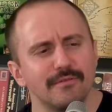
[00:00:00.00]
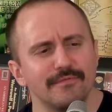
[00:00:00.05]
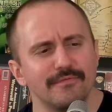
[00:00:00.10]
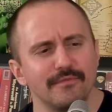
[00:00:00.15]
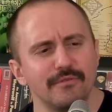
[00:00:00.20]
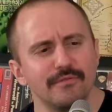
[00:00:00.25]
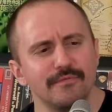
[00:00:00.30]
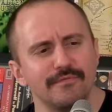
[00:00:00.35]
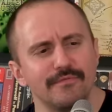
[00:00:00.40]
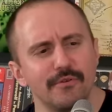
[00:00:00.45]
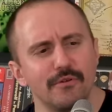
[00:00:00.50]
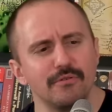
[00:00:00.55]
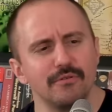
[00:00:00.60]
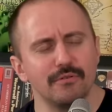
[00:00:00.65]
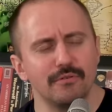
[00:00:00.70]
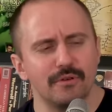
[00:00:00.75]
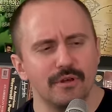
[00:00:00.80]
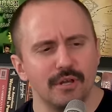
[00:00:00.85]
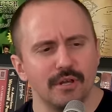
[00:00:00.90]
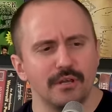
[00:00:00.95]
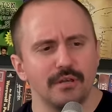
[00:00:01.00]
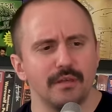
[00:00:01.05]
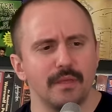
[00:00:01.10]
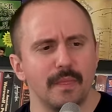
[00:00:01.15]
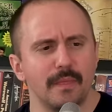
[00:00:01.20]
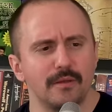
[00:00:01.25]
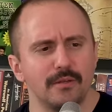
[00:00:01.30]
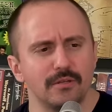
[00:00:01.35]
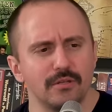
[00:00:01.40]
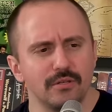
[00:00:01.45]
Frodo...
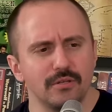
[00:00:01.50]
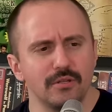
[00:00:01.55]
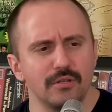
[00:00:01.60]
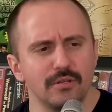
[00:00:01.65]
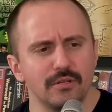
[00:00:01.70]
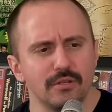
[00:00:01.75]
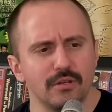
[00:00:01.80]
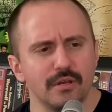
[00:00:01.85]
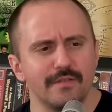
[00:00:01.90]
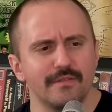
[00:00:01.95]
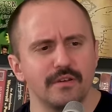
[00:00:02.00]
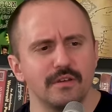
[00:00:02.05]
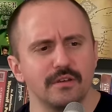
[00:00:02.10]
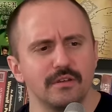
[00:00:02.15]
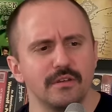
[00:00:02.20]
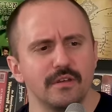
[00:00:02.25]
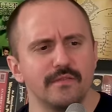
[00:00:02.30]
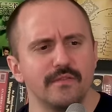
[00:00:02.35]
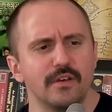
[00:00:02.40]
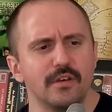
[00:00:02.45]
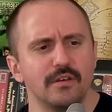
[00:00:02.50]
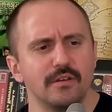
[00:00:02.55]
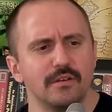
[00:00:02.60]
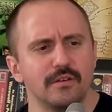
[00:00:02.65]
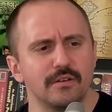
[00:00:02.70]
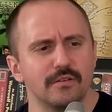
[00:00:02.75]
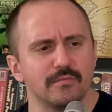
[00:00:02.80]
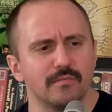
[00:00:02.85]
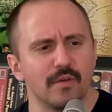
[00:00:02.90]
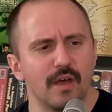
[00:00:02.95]
You
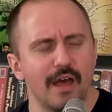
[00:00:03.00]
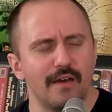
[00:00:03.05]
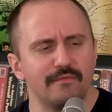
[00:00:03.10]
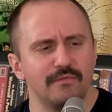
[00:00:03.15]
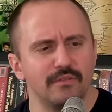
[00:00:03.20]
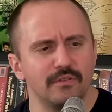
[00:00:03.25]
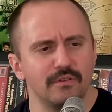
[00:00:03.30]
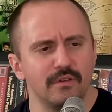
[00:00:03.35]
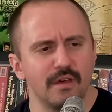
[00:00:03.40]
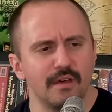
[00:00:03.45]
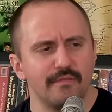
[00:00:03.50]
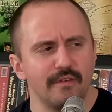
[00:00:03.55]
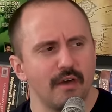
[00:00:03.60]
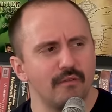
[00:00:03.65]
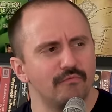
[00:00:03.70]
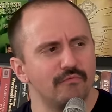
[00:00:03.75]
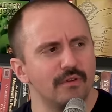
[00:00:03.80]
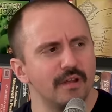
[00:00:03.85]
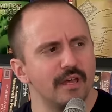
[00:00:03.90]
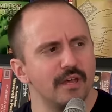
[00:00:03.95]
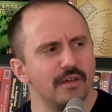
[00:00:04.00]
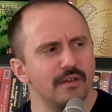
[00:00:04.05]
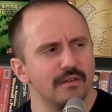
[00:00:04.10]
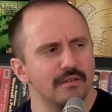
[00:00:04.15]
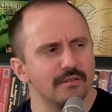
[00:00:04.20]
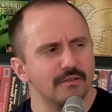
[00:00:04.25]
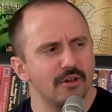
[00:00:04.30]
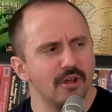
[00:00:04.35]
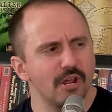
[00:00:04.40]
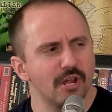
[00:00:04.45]
ever have that ring
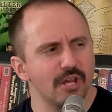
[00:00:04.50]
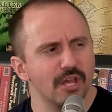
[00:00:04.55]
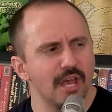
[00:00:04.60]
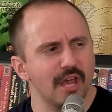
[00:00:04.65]
that